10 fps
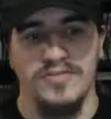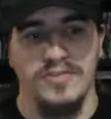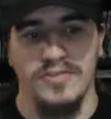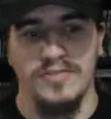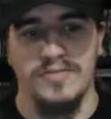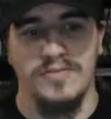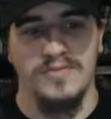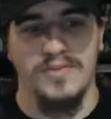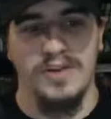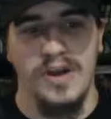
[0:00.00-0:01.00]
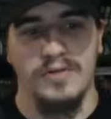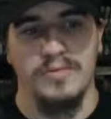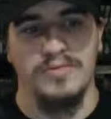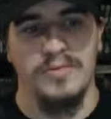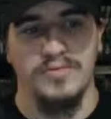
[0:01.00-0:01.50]
to figure
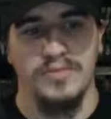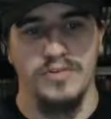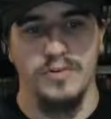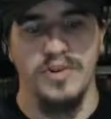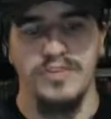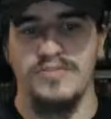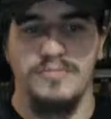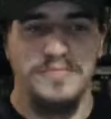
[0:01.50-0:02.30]
out some sort of quiz.